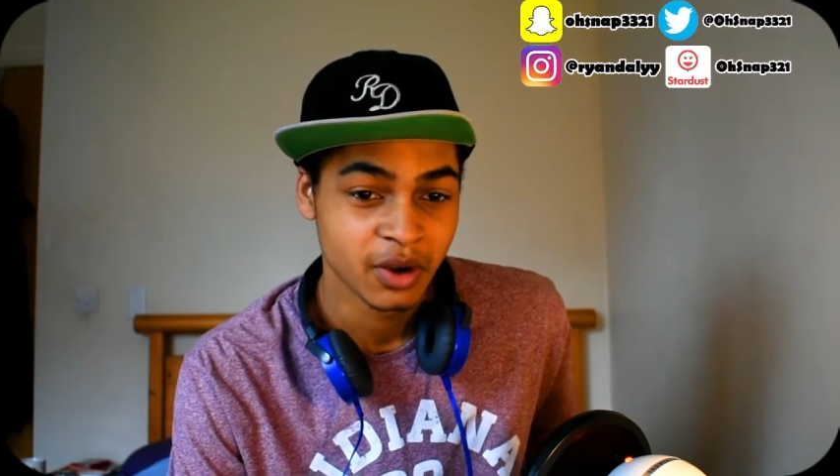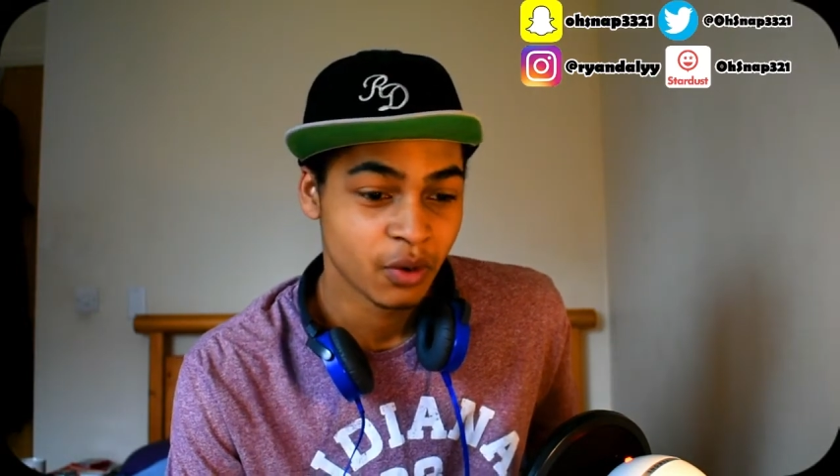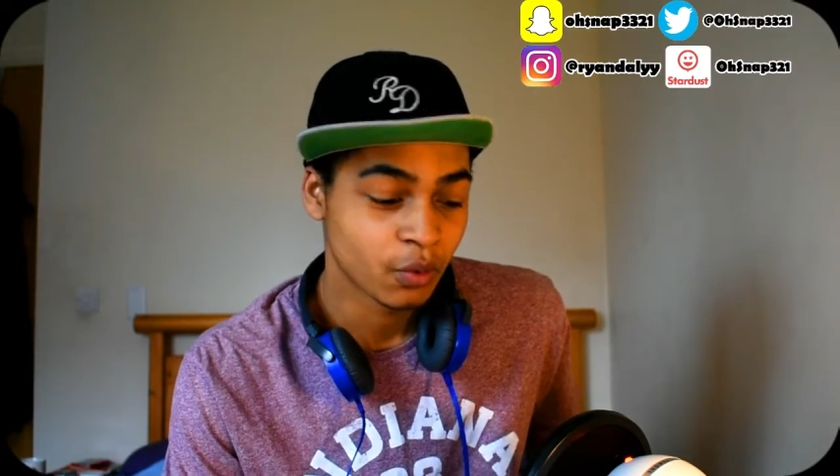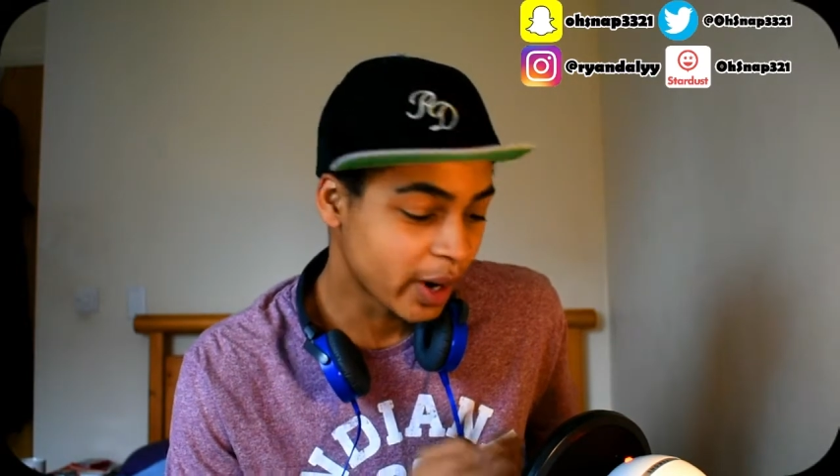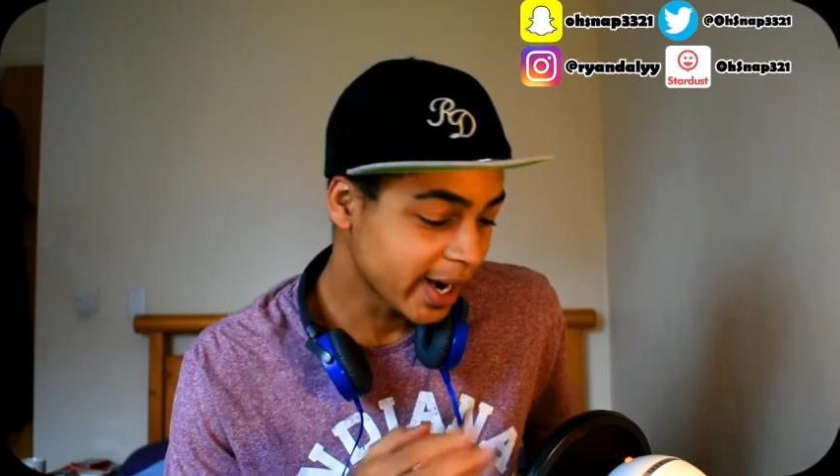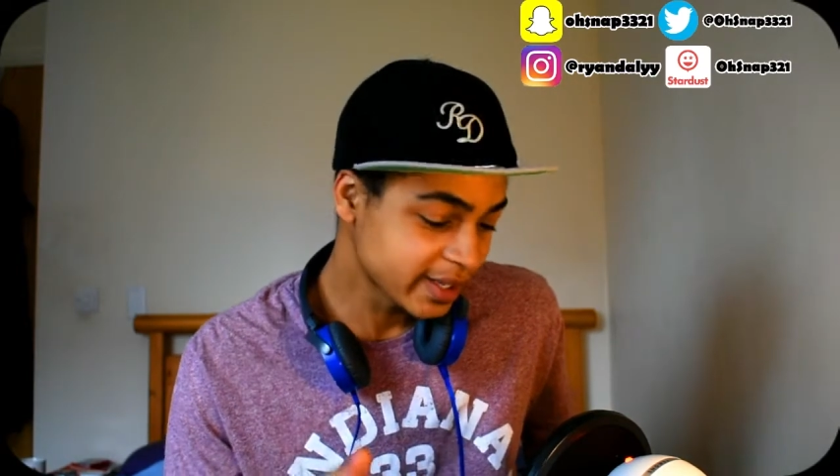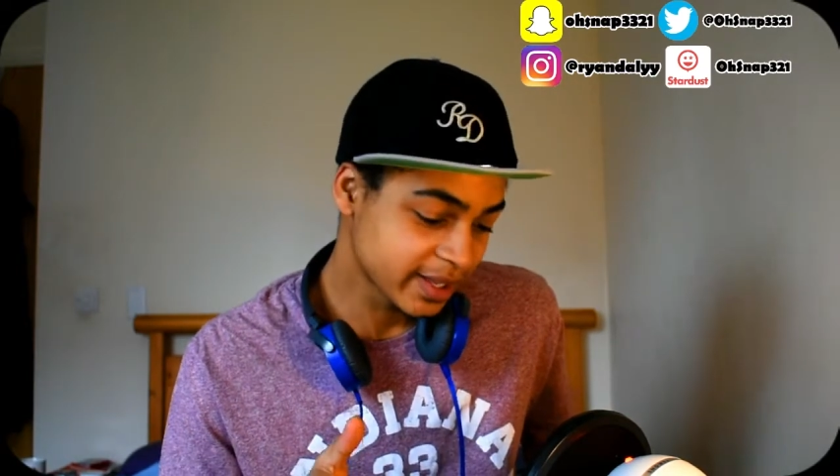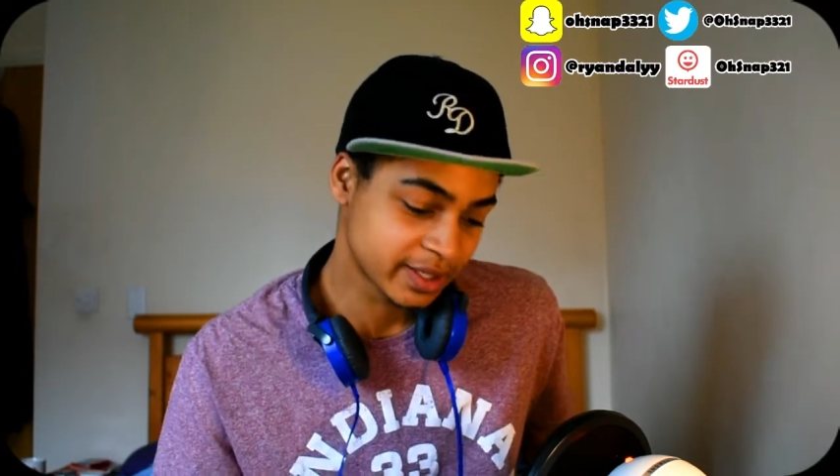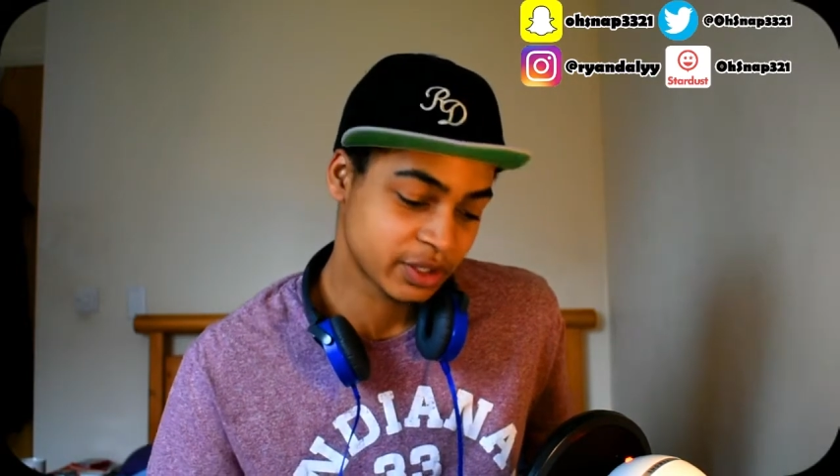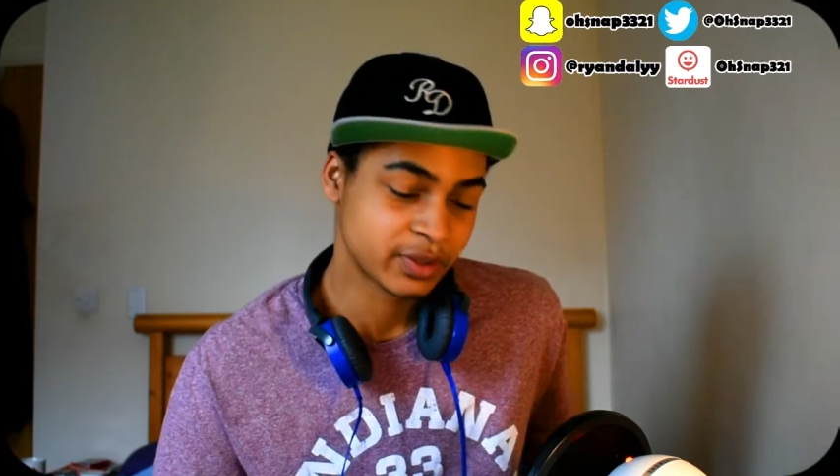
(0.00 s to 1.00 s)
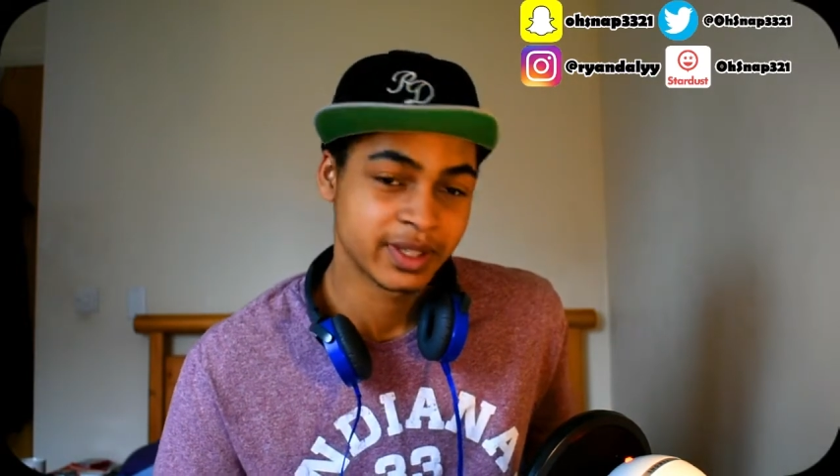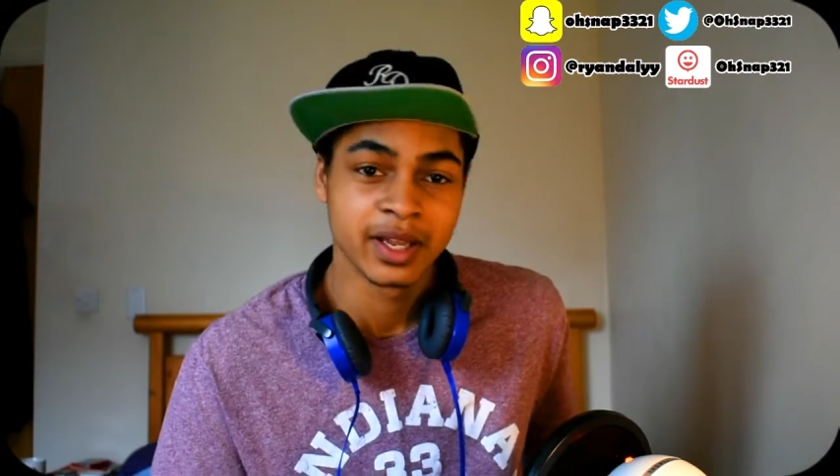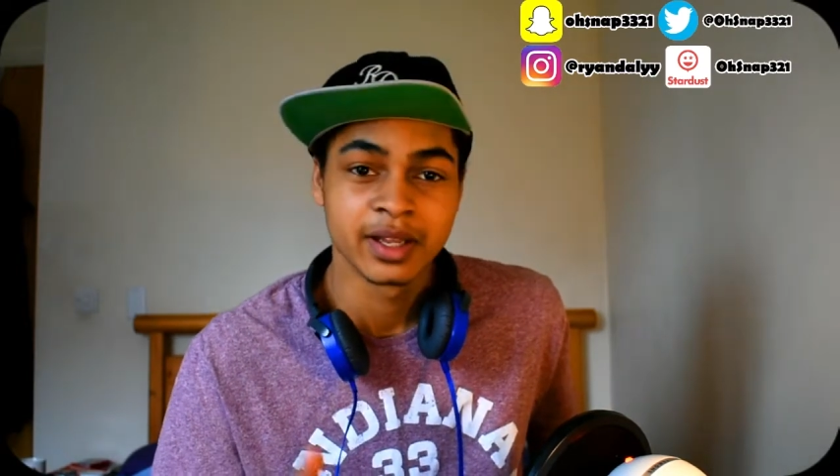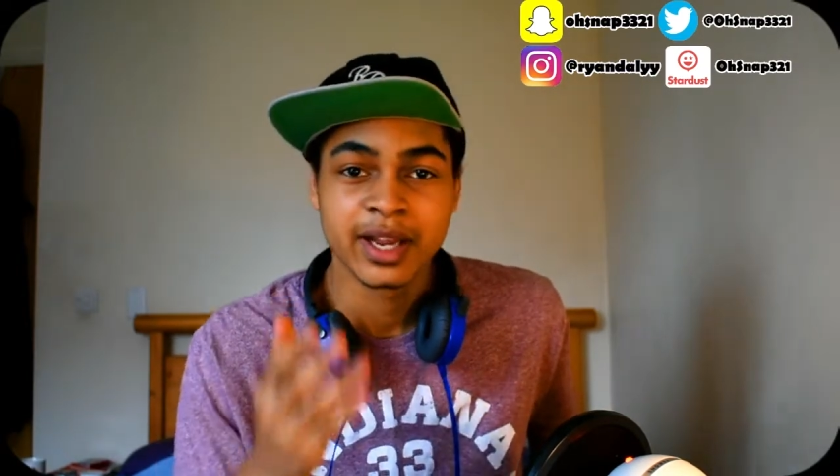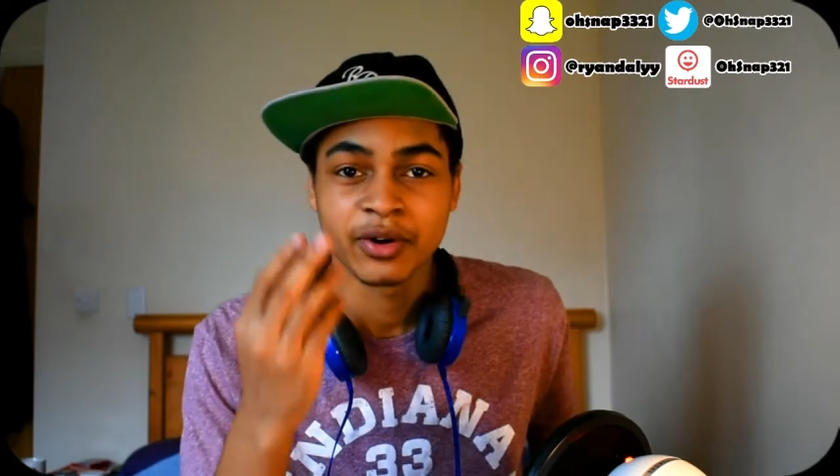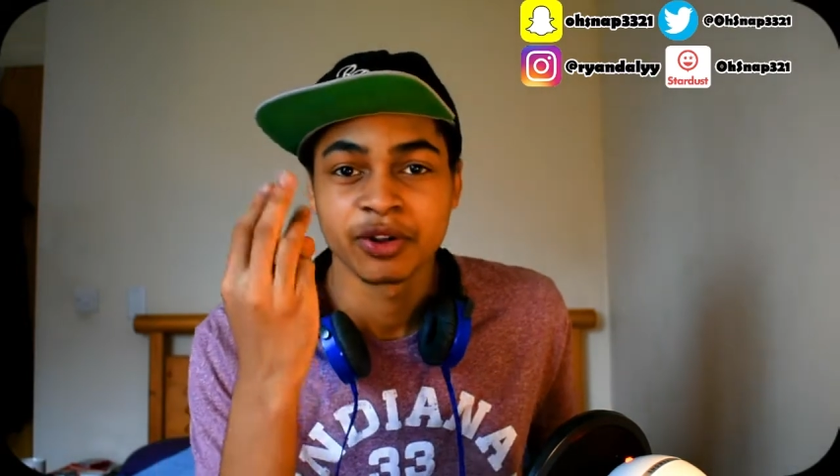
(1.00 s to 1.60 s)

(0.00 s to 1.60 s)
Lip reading: Why there are